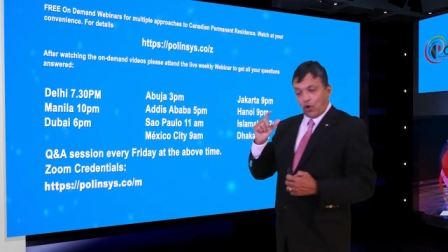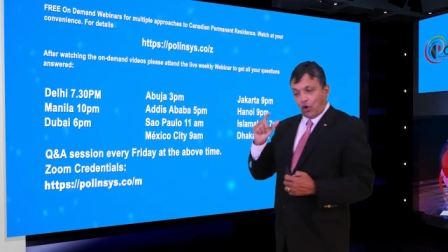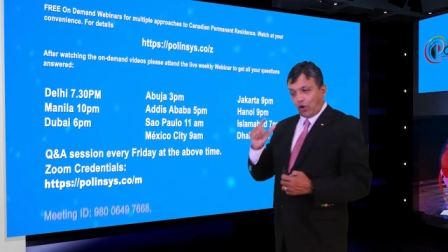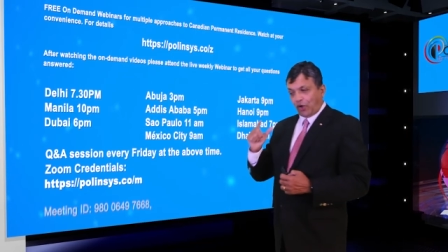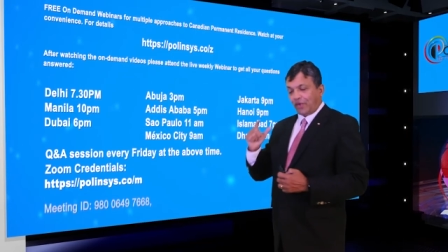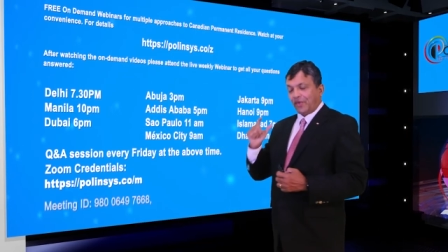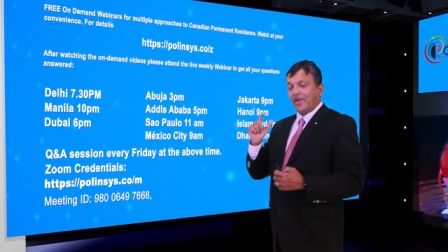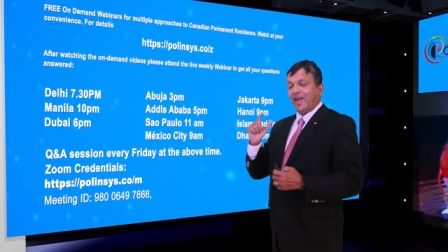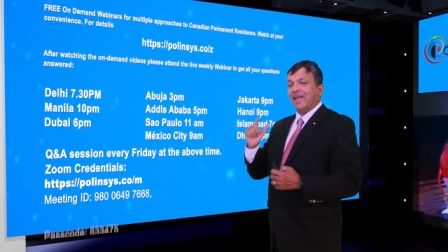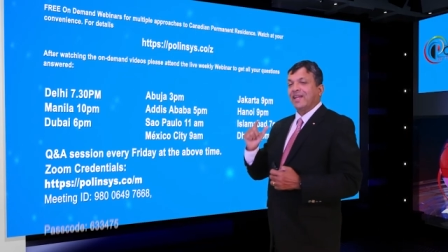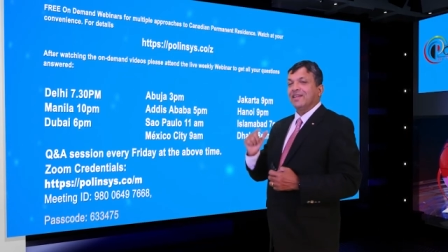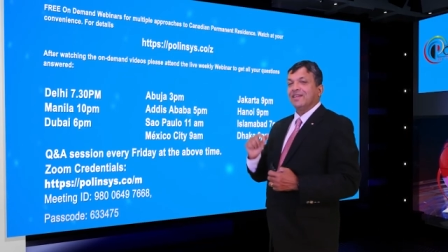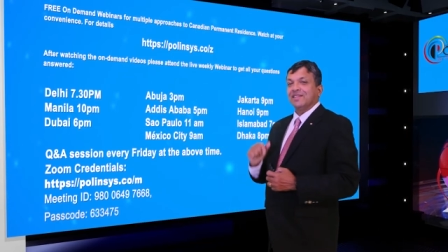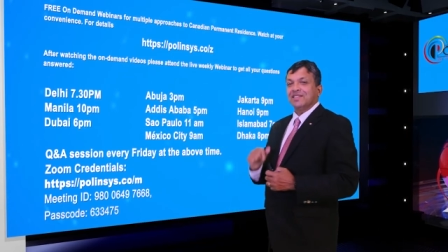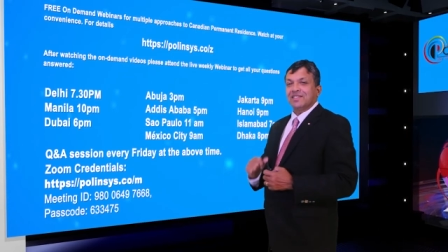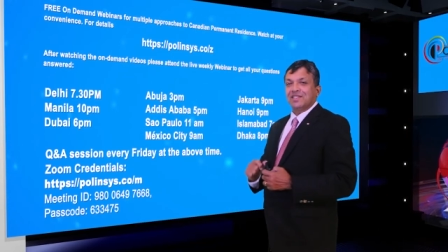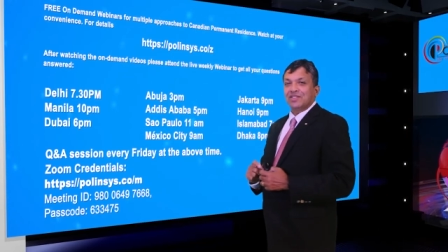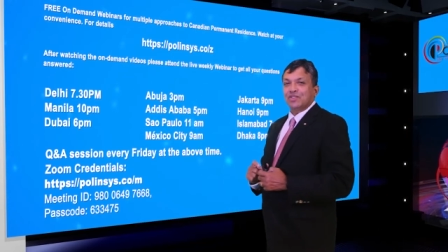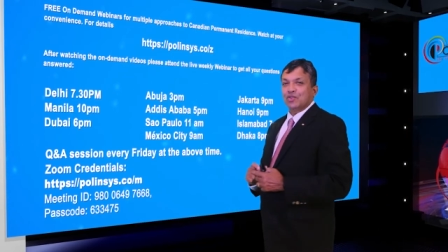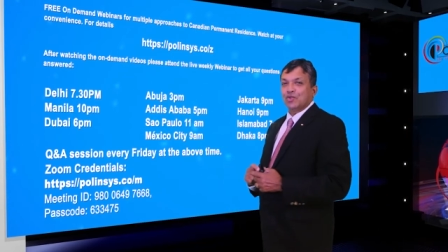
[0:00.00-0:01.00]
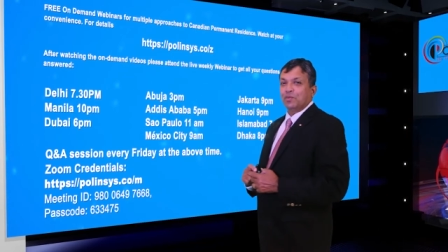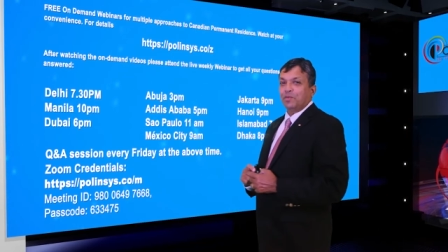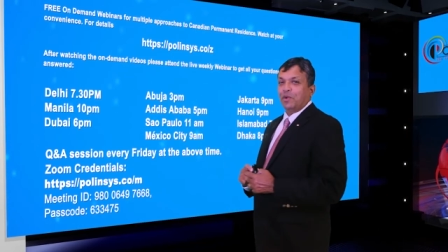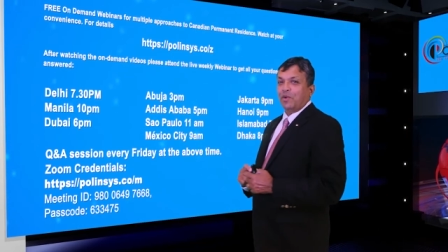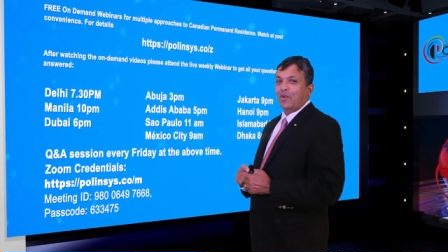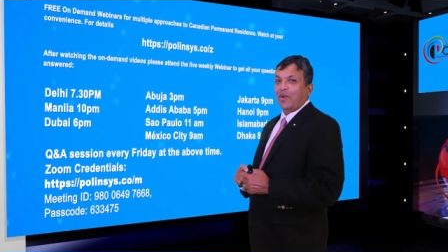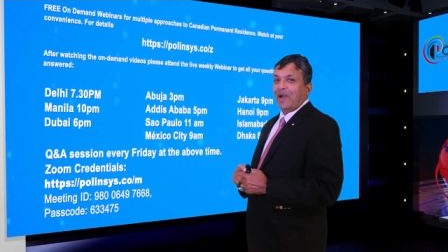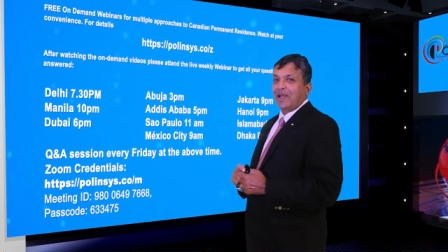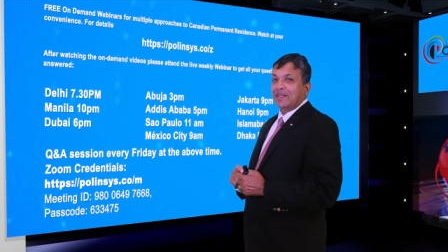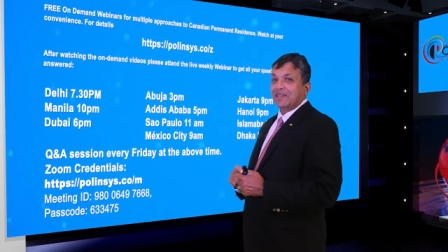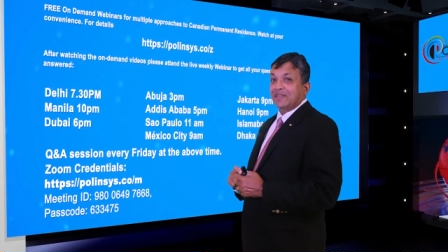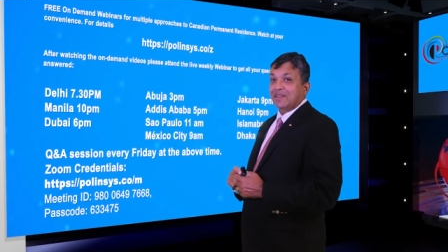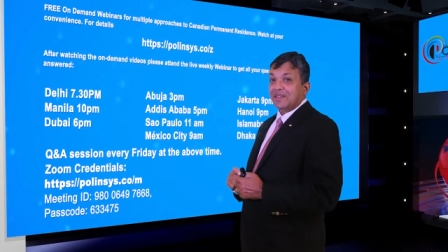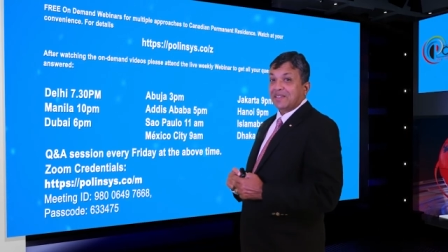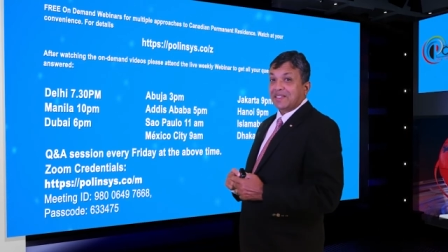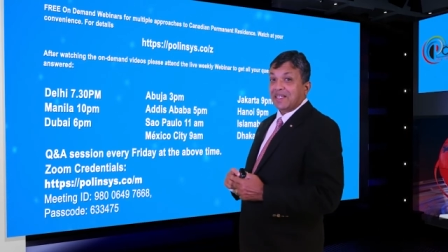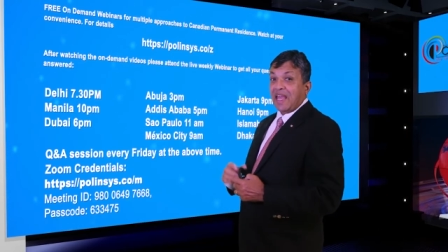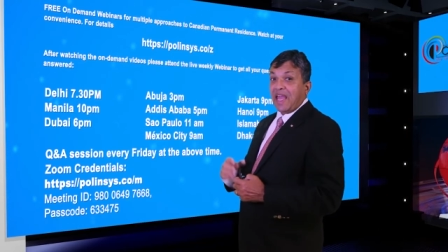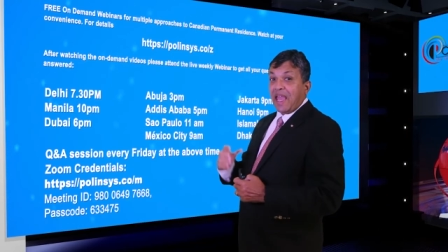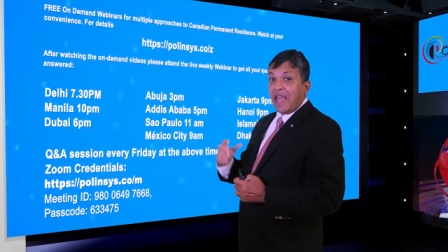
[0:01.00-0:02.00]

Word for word: contractors and supervisors,